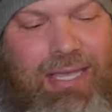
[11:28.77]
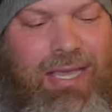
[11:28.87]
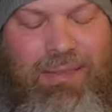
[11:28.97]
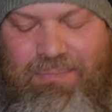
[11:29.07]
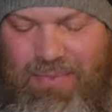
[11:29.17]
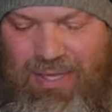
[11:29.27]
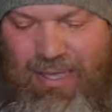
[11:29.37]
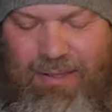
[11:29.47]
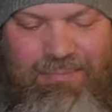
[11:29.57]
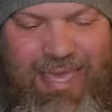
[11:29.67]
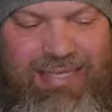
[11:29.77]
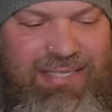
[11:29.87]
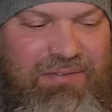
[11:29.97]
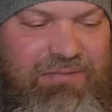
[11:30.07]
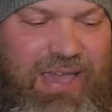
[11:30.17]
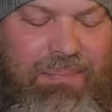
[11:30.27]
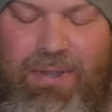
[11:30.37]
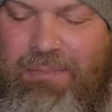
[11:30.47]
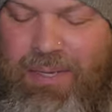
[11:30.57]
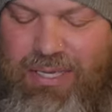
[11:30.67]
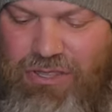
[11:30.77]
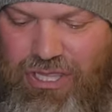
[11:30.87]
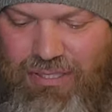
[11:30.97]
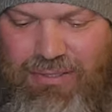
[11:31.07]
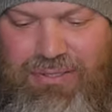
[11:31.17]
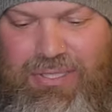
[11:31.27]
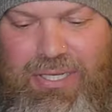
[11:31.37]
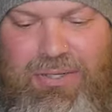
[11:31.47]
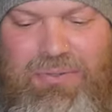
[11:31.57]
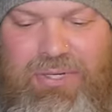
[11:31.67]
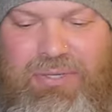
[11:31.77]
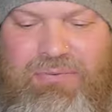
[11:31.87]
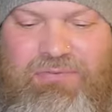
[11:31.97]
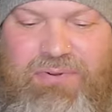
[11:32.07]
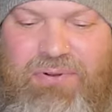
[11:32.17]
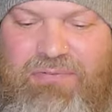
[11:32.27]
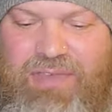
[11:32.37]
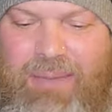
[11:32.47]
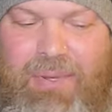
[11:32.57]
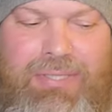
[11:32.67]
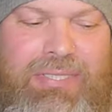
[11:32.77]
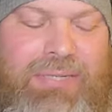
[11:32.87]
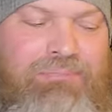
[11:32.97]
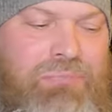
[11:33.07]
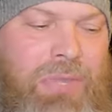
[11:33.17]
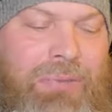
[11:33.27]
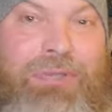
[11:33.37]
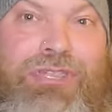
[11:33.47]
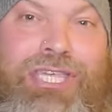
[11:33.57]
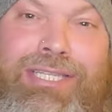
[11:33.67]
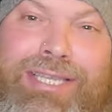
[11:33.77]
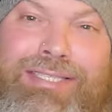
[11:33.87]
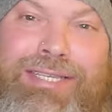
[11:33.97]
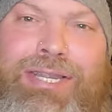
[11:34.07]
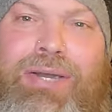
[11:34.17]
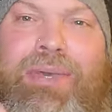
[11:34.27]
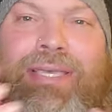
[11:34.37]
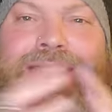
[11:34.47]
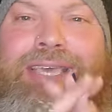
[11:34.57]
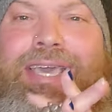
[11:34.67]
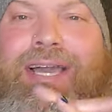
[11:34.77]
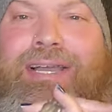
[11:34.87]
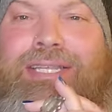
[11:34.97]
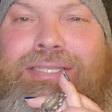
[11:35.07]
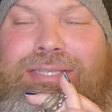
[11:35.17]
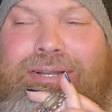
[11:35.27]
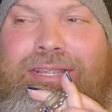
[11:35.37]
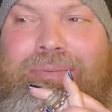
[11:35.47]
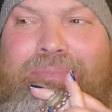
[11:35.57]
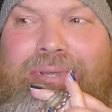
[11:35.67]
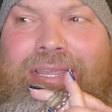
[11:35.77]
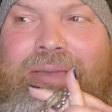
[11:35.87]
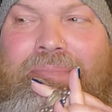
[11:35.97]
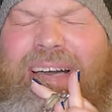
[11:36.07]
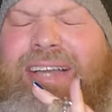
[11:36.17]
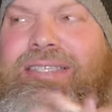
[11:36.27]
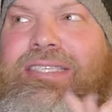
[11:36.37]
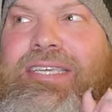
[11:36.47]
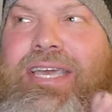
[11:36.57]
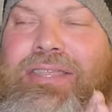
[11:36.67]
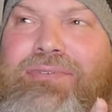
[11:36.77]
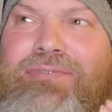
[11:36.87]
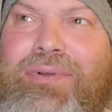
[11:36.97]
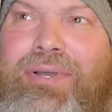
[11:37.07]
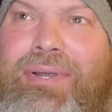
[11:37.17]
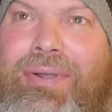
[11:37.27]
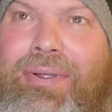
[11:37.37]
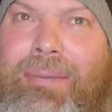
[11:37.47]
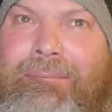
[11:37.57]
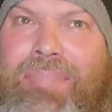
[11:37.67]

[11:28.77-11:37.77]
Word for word: um, amazing fabric because she's so known for her fabrics. And what she doesn't know is I already started putting a box together for her.